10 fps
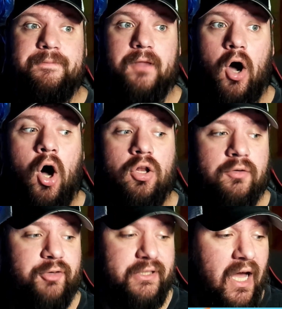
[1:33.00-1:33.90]
all
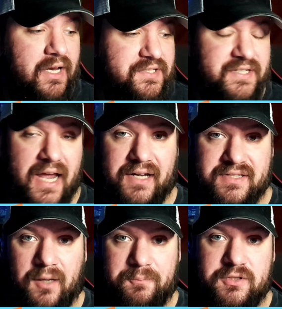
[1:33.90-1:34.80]
of it kind of stacks
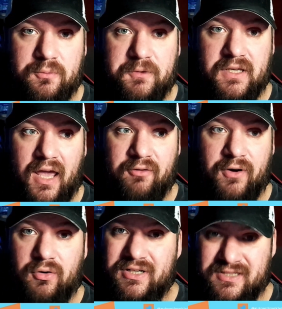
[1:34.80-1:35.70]
up to be a
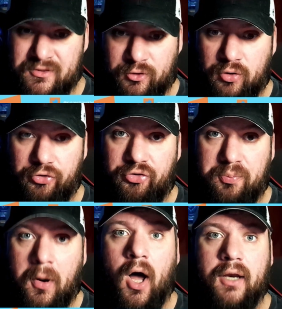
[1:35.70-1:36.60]
very difficult
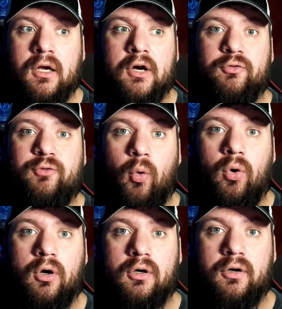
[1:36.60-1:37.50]
spot
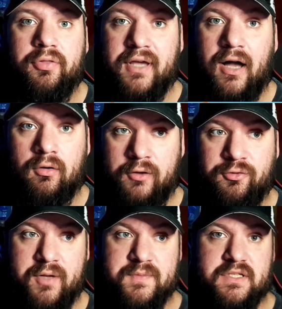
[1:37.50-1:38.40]
for the Calgary
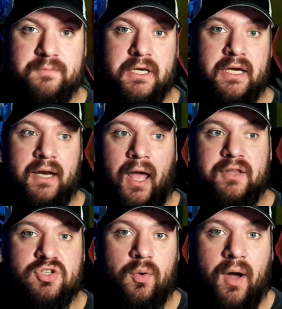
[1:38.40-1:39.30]
Flames to be in. And
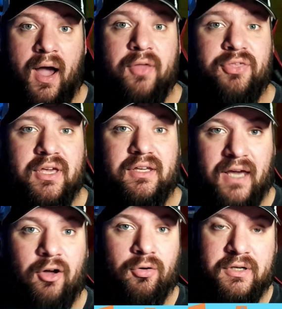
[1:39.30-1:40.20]
so I think
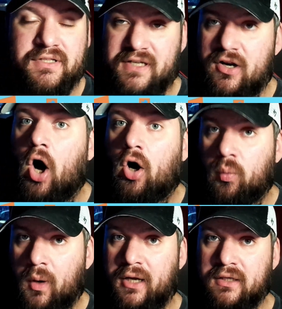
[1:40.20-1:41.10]
Calgary did all
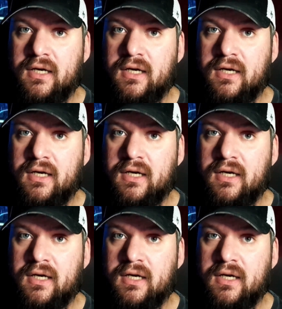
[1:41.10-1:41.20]
right